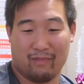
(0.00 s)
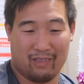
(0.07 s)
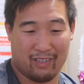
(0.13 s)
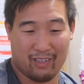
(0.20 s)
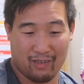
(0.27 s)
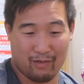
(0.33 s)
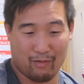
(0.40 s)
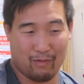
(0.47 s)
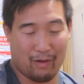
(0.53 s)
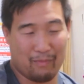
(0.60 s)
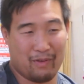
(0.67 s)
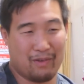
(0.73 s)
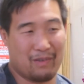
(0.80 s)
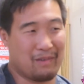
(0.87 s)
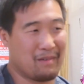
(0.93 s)
you gotta grab
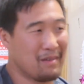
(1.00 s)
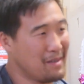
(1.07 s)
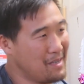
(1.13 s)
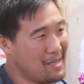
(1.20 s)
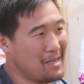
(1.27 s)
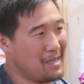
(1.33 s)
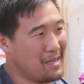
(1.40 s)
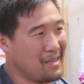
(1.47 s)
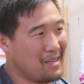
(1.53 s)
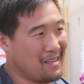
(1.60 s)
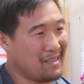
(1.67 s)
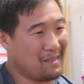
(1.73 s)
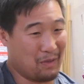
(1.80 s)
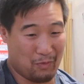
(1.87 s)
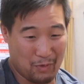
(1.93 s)

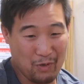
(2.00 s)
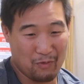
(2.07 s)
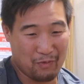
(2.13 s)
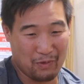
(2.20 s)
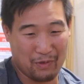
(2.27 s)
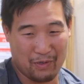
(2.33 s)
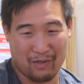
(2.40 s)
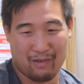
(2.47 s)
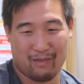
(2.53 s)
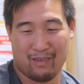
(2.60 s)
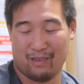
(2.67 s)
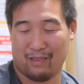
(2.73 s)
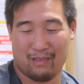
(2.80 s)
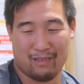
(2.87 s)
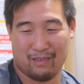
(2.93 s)
the real food,
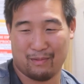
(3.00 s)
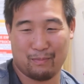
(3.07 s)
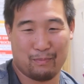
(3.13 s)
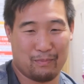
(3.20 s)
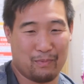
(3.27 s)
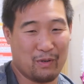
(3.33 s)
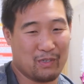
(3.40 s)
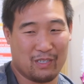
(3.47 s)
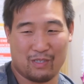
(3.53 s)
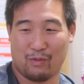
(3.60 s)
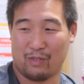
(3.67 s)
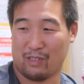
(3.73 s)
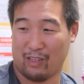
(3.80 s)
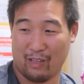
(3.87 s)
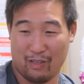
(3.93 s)
not the processed
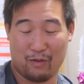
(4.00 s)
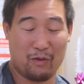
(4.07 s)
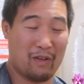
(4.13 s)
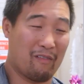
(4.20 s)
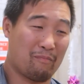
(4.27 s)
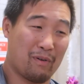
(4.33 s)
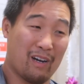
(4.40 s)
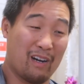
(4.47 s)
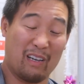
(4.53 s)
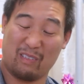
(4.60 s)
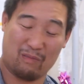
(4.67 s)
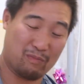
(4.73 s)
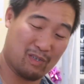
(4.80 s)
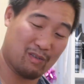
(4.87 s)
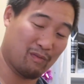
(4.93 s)
ones. They do have
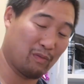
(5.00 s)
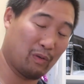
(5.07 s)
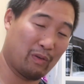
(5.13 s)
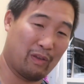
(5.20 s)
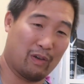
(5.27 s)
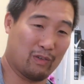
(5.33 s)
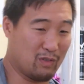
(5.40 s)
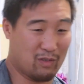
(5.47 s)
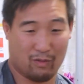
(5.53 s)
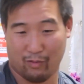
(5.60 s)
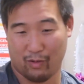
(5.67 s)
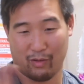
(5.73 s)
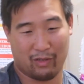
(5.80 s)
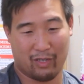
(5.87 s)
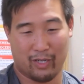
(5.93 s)
pies, and just avoid those.
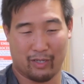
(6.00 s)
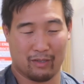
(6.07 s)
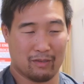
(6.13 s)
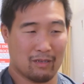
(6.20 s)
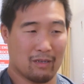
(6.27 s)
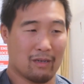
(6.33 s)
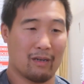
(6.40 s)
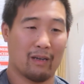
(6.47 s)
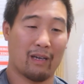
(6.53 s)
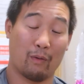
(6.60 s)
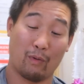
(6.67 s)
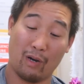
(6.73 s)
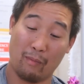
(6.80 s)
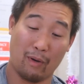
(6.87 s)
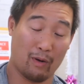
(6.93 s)
Avoid the cakes. And
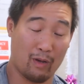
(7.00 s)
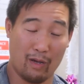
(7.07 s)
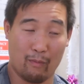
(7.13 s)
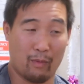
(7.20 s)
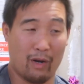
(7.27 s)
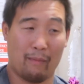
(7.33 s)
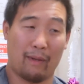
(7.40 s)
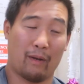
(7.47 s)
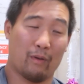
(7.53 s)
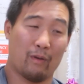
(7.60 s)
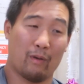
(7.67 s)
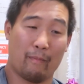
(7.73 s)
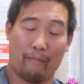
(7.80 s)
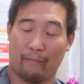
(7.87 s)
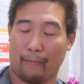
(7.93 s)
when I'm at
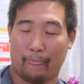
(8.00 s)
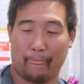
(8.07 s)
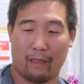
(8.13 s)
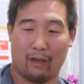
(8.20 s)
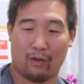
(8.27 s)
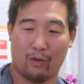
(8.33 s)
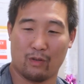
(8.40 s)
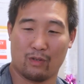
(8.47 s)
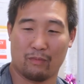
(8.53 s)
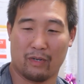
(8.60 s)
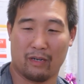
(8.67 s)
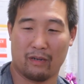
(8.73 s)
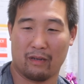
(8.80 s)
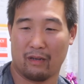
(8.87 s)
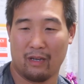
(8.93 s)
home, I go to
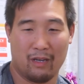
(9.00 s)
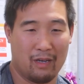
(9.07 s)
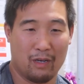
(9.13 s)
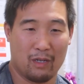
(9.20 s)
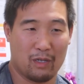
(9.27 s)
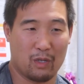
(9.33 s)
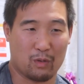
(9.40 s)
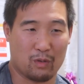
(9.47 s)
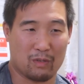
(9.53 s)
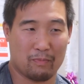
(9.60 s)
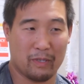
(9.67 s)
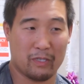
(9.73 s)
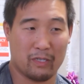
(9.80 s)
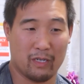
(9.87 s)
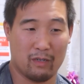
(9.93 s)
my local
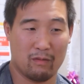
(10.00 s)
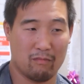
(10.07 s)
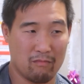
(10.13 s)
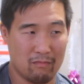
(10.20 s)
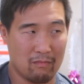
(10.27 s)
spot shed,